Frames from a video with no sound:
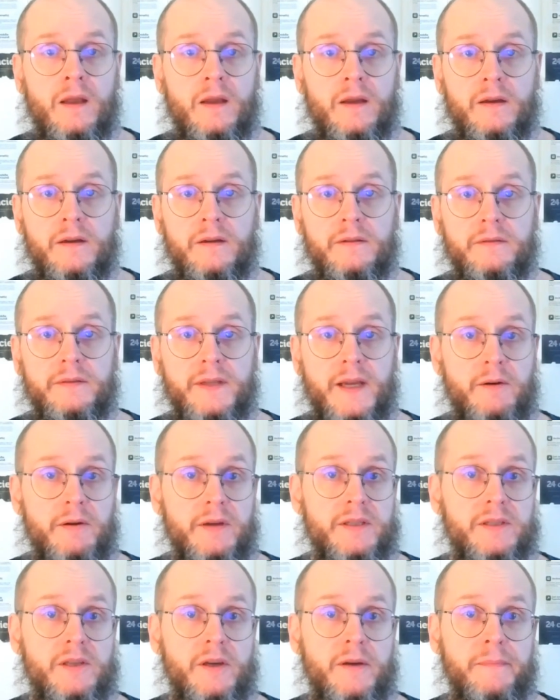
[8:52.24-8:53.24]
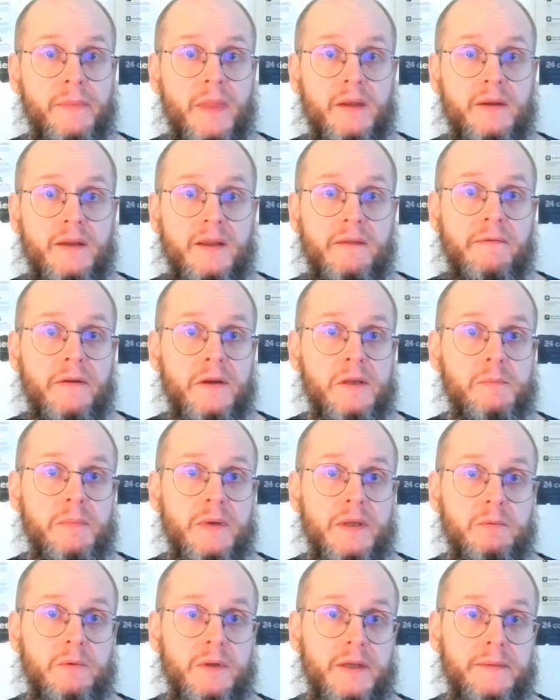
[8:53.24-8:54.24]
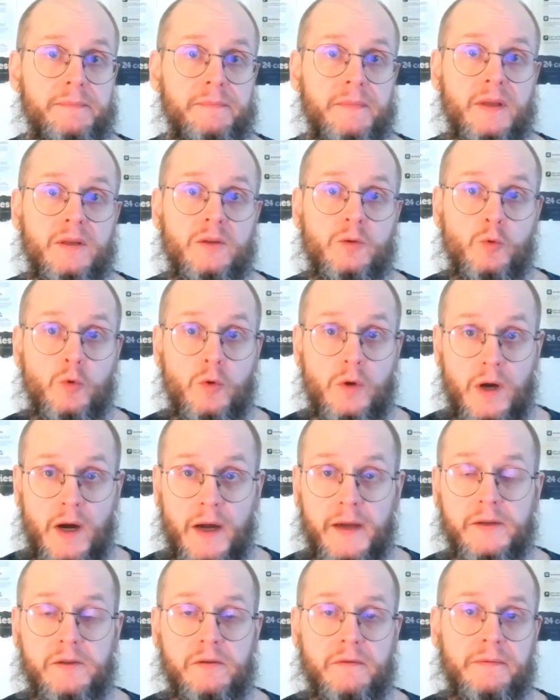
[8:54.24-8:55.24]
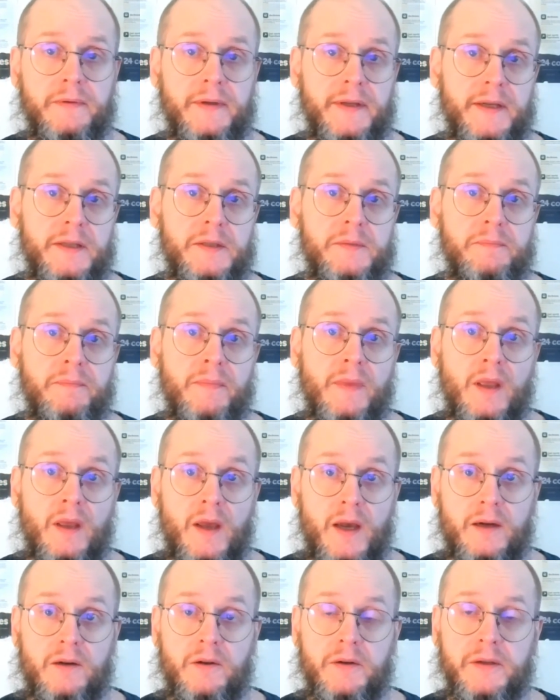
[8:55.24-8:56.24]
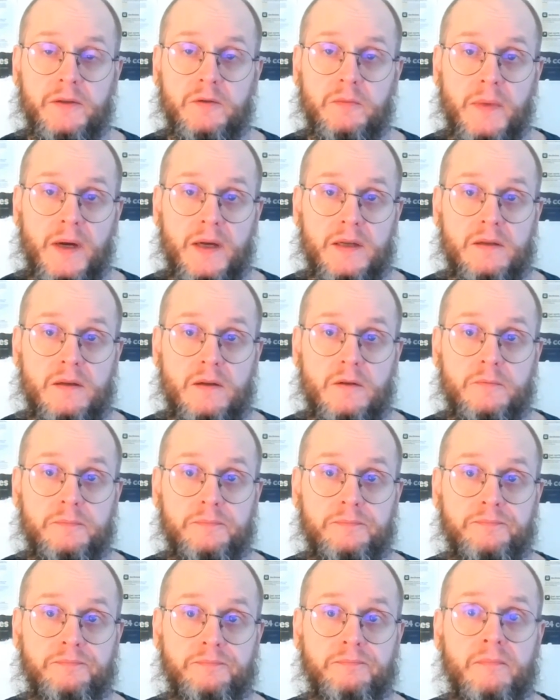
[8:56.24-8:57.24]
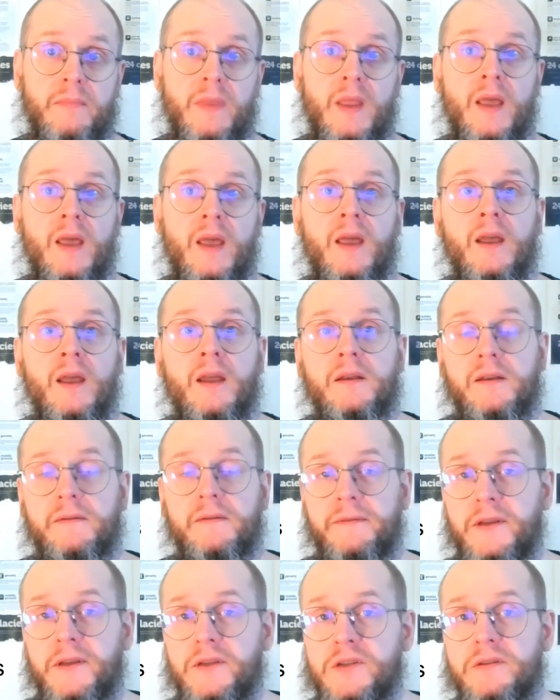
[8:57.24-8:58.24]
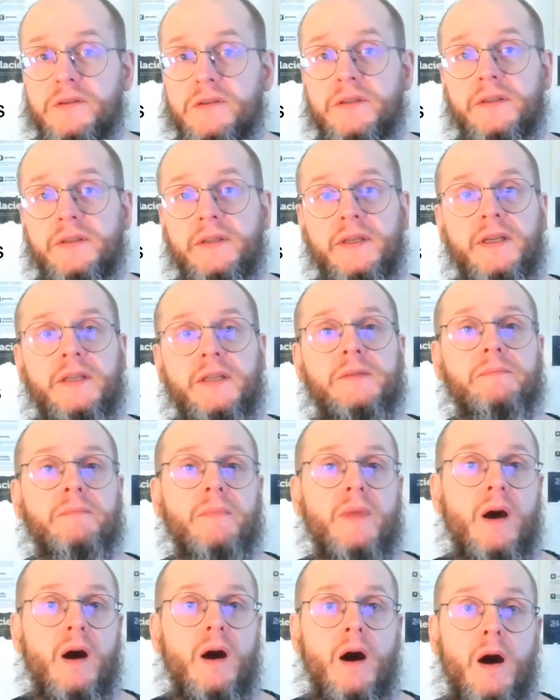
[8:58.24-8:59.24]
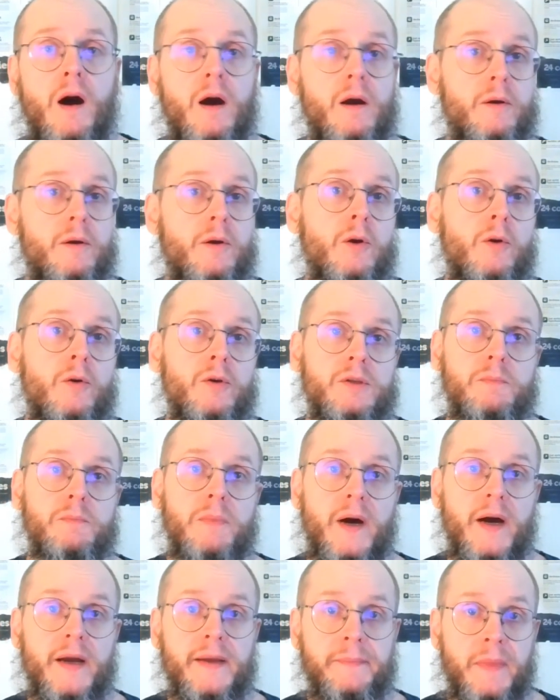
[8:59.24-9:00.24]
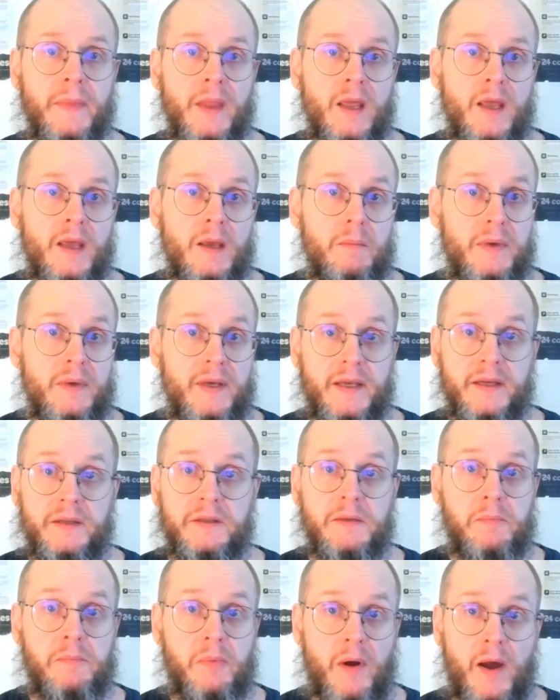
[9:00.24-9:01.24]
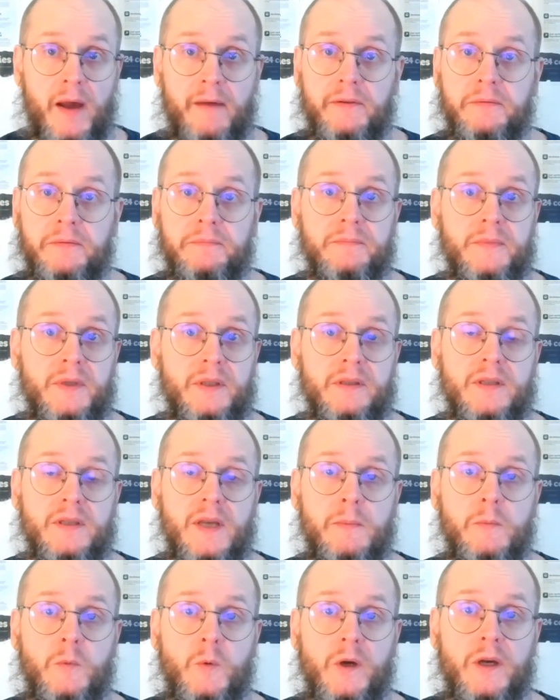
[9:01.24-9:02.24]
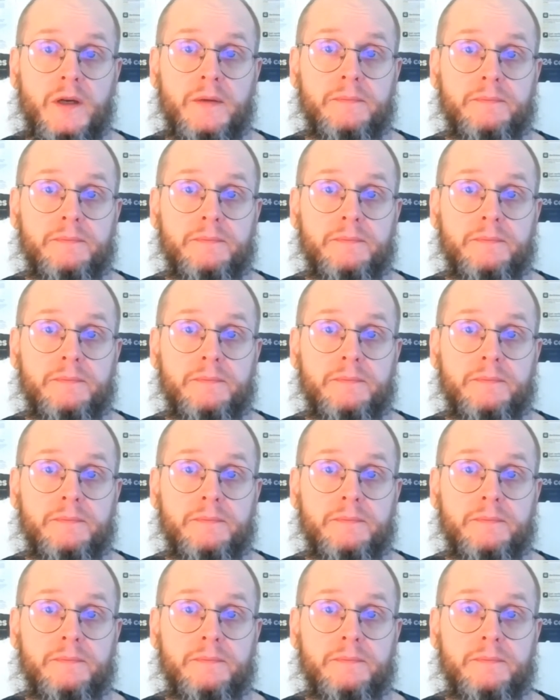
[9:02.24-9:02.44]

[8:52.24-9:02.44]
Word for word: There is a difference between two kinds of needs, according to Maslow. Deficiency needs are caused by being deprived in some way.